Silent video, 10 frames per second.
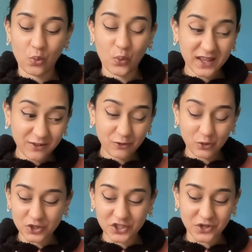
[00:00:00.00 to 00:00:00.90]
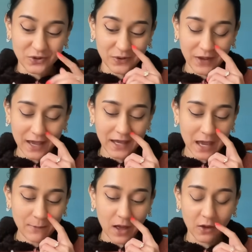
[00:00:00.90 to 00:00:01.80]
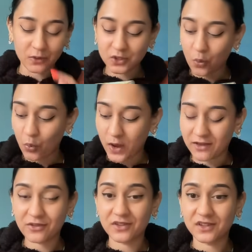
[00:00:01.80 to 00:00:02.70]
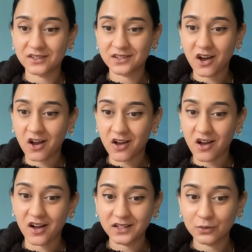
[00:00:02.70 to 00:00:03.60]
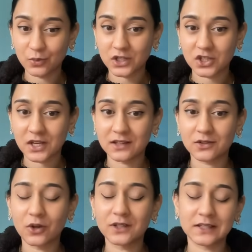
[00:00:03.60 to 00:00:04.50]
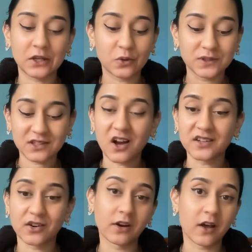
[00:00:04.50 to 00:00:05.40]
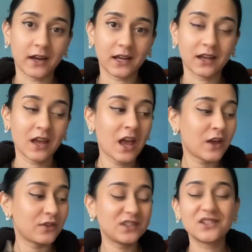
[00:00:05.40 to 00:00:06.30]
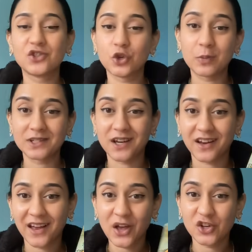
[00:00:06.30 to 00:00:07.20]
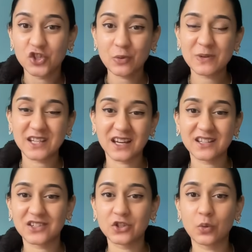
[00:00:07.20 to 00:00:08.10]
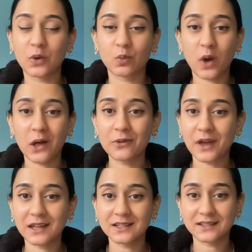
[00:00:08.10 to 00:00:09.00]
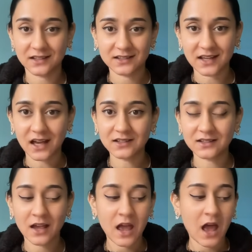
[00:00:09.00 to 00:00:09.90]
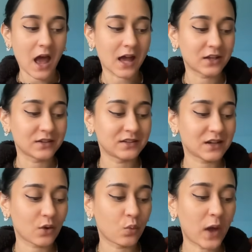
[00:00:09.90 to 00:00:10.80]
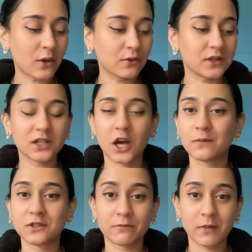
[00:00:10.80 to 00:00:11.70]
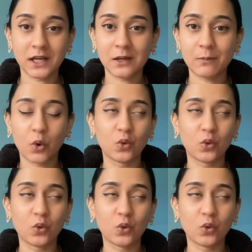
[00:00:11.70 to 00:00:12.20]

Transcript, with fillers: Wheel of Fortune, okay, came out with the star card, which is honestly your stars are aligning. This is Jupiter. Jupiter is to do with wealth and success, and wealth in terms of money, but